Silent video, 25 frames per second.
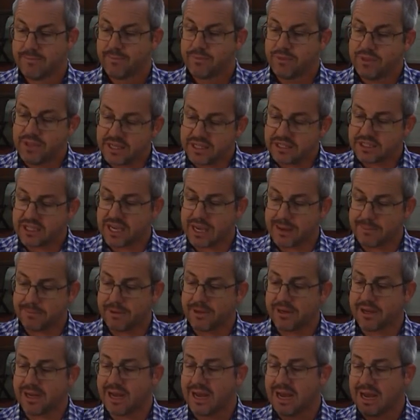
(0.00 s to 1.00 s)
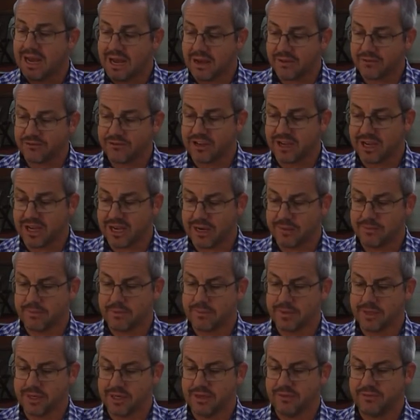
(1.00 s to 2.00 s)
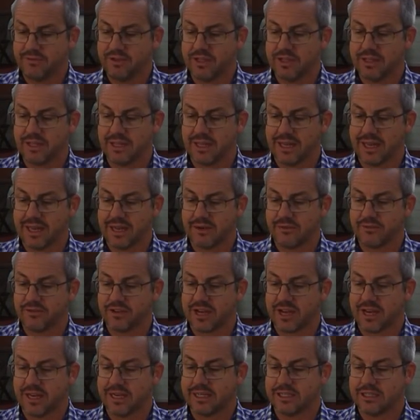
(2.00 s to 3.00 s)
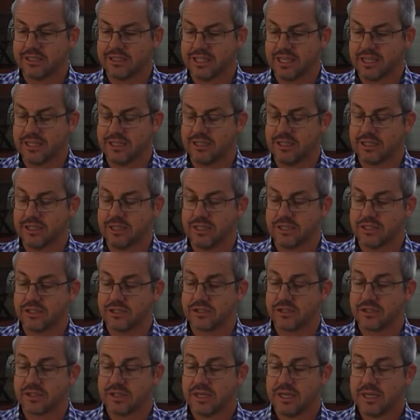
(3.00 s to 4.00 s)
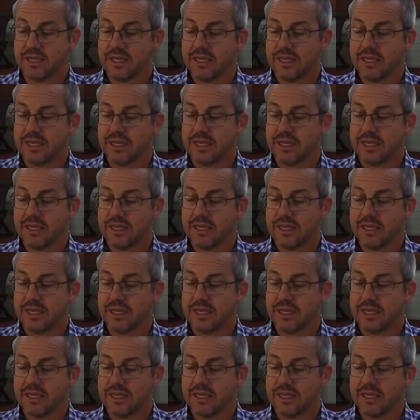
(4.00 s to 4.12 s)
This happened after Abram had lived in the land of Canaan 10 years.